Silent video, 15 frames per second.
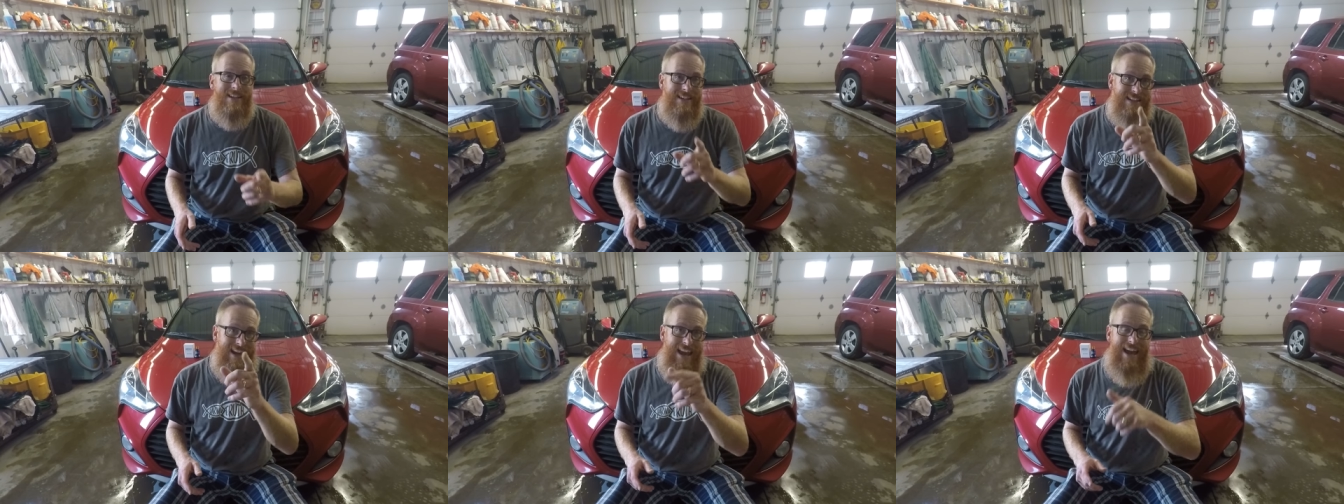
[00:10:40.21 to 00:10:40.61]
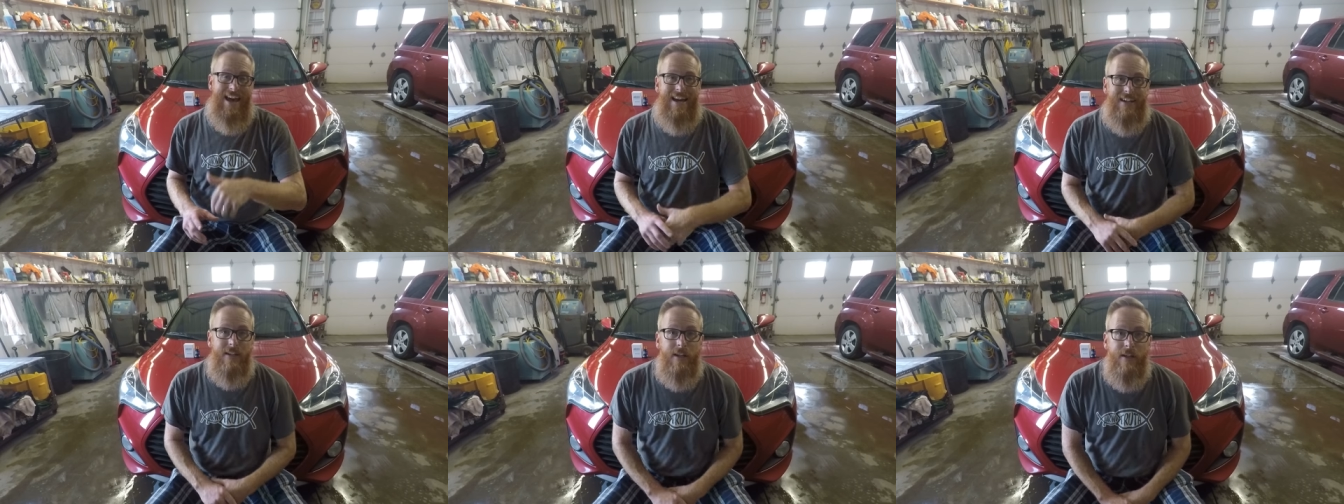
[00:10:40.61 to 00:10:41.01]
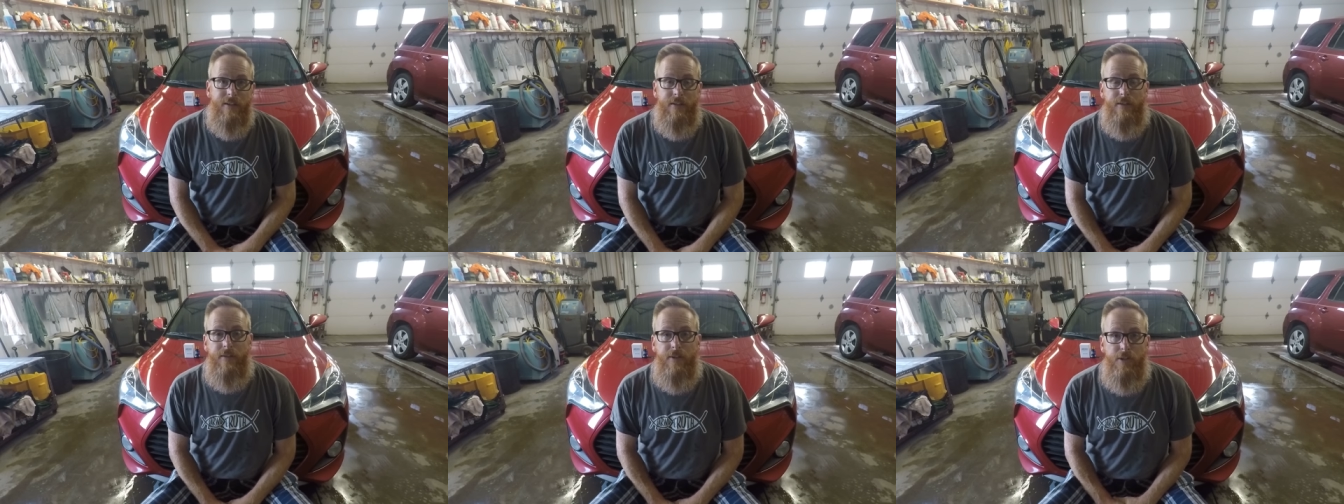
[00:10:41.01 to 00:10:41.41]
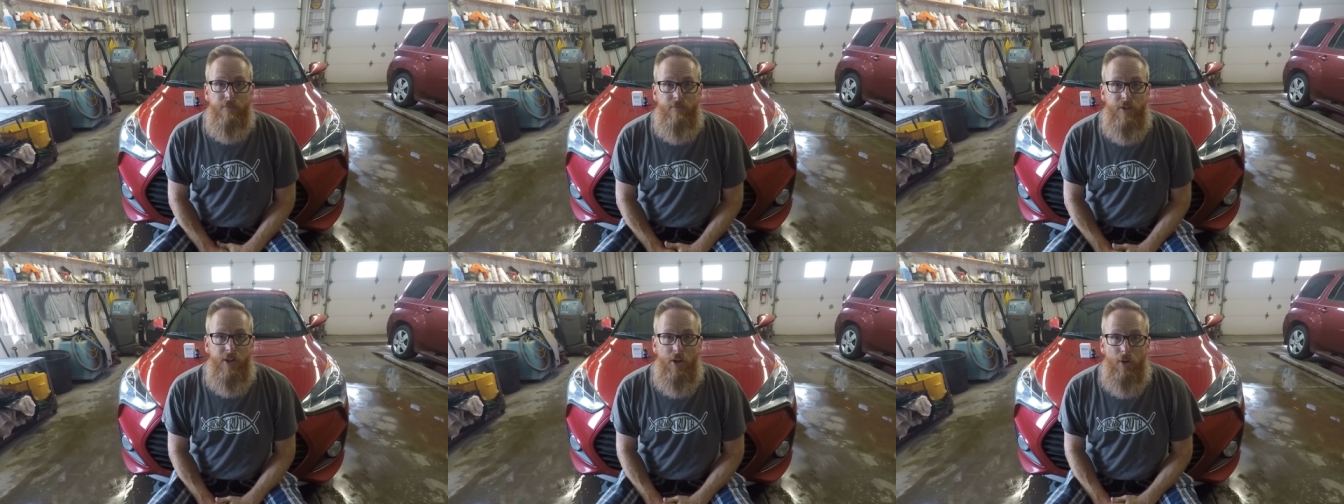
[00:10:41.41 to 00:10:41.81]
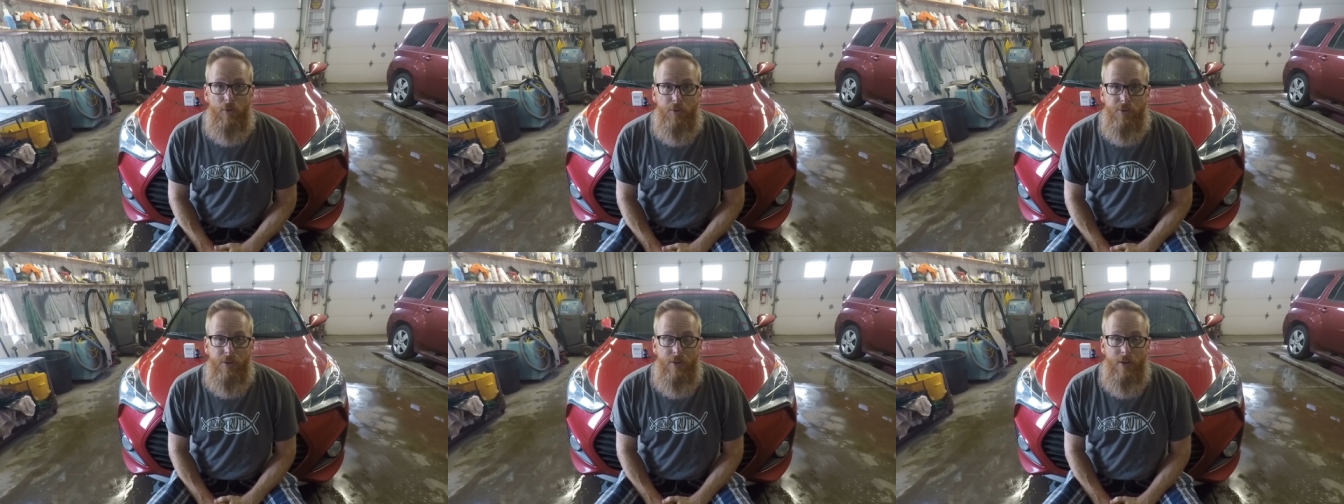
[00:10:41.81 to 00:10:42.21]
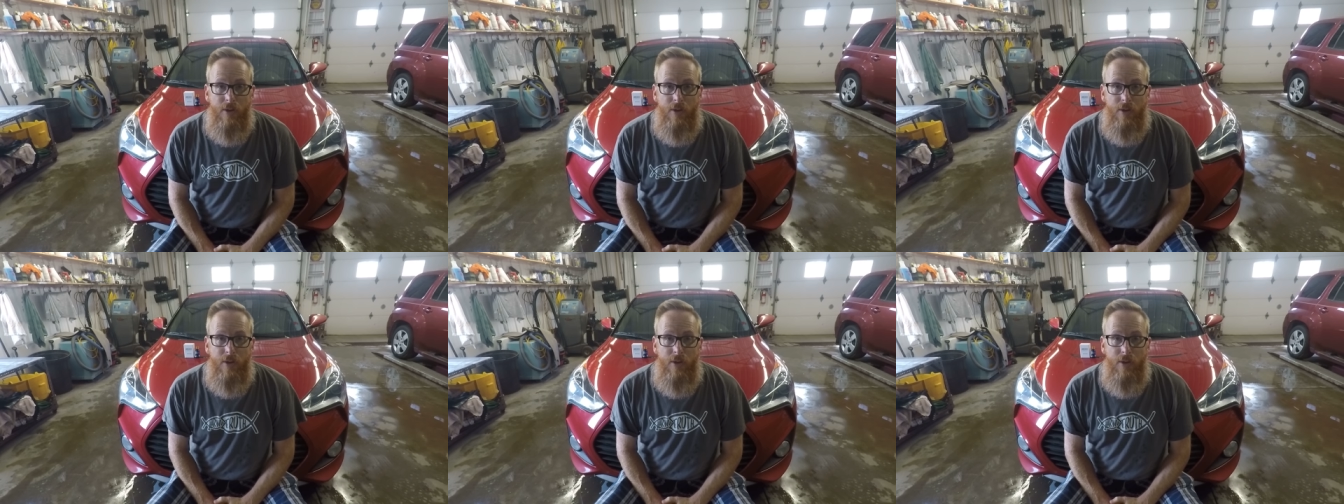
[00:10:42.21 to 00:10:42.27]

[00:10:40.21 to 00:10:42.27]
to add to these videos.